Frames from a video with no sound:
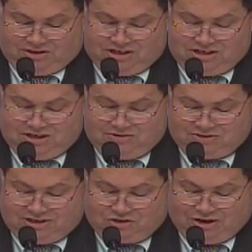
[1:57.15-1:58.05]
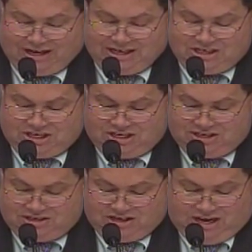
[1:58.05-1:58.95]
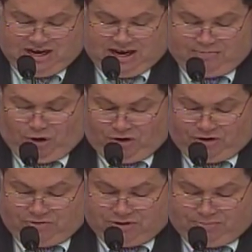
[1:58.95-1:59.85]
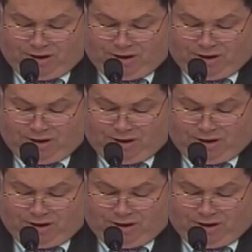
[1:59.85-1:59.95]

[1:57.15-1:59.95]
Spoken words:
continuously tracking changes and partnering with the